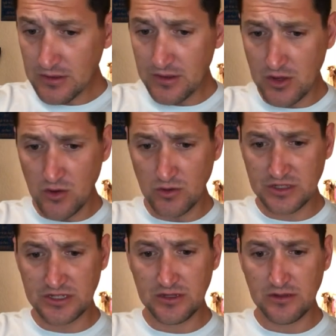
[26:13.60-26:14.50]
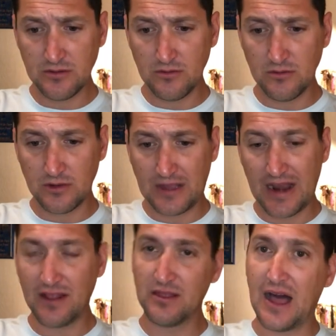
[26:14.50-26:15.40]
those
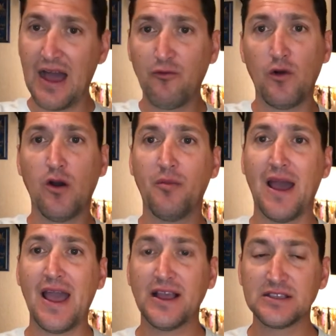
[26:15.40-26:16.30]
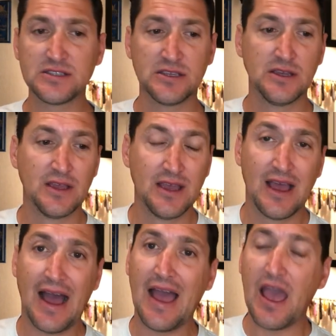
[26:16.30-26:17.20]
kind of live well bags.
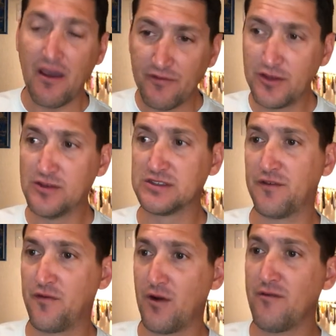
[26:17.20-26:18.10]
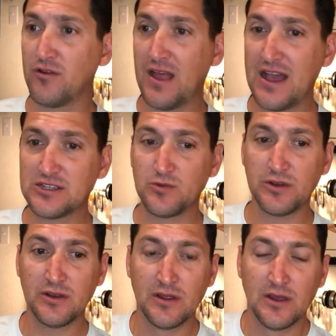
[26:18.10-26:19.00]
I have used the forever last
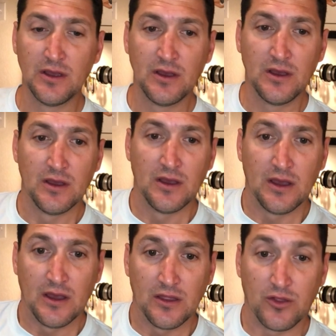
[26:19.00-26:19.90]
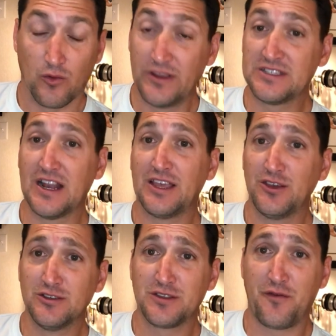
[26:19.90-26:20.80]
one. The reason I
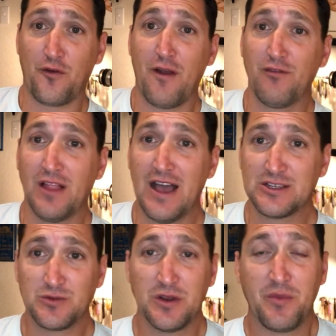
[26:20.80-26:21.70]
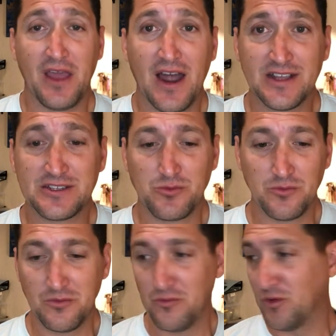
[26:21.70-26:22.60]
used the forever last one, to be honest,
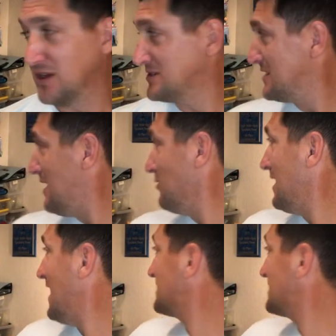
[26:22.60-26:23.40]
was I would